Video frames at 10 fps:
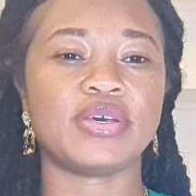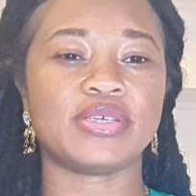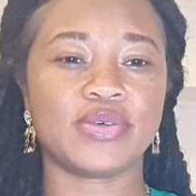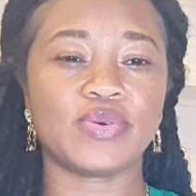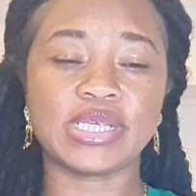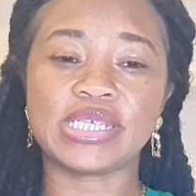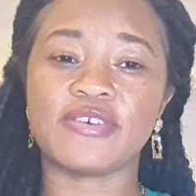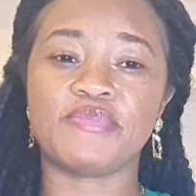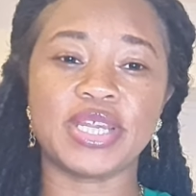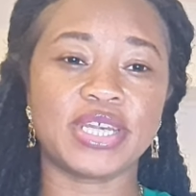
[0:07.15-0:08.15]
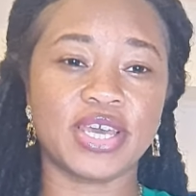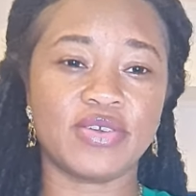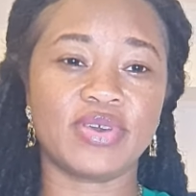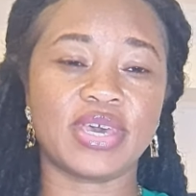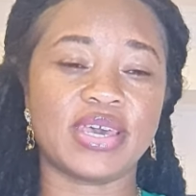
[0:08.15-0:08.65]
So since I've been in the
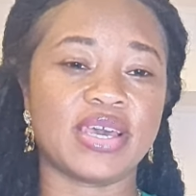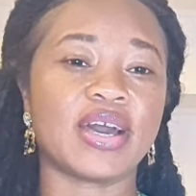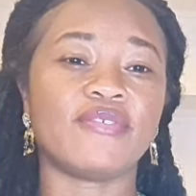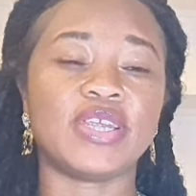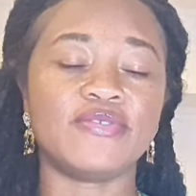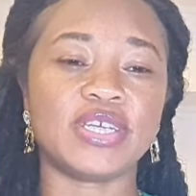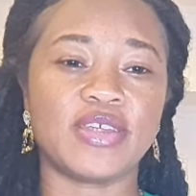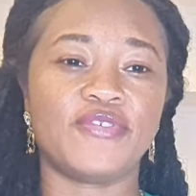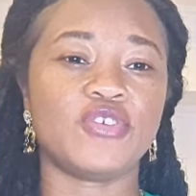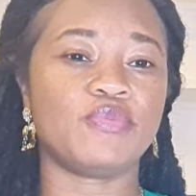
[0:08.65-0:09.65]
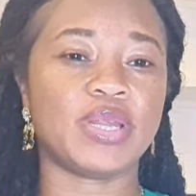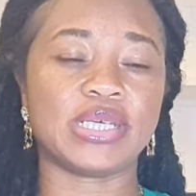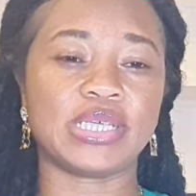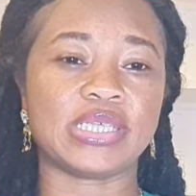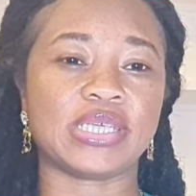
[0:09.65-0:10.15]
UK, I've lived in a few
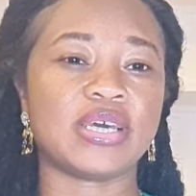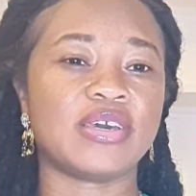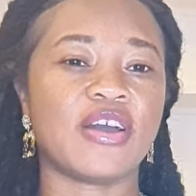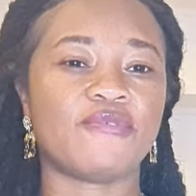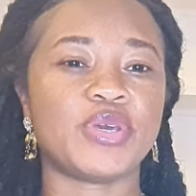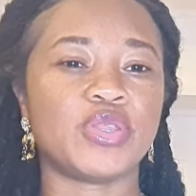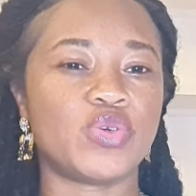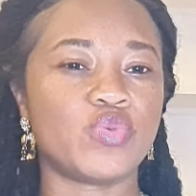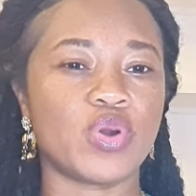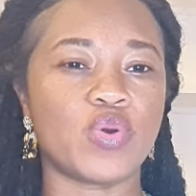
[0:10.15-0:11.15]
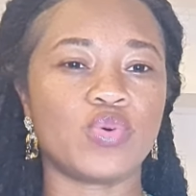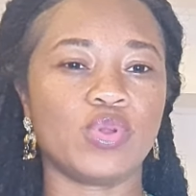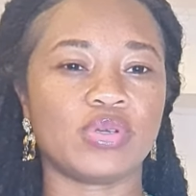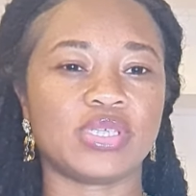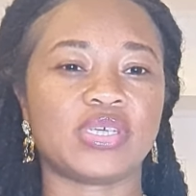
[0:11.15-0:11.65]
places. I've been through a whole
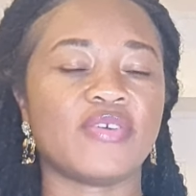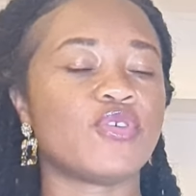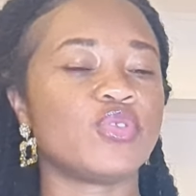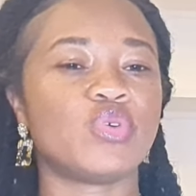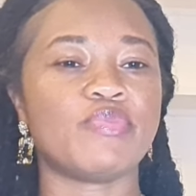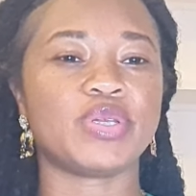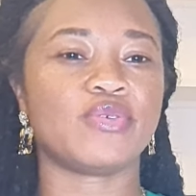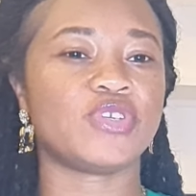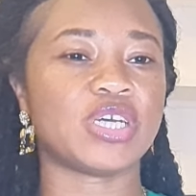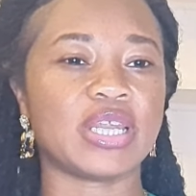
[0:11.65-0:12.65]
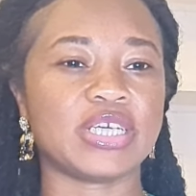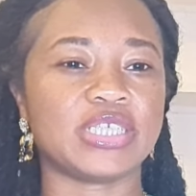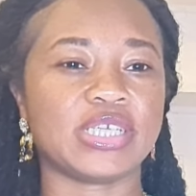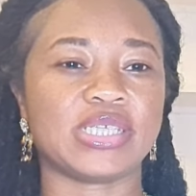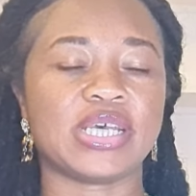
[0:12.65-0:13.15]
lot. I've gone through a bit of
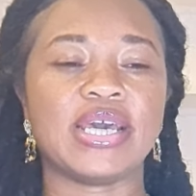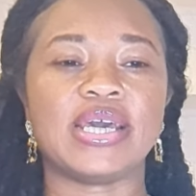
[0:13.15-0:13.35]
challenges.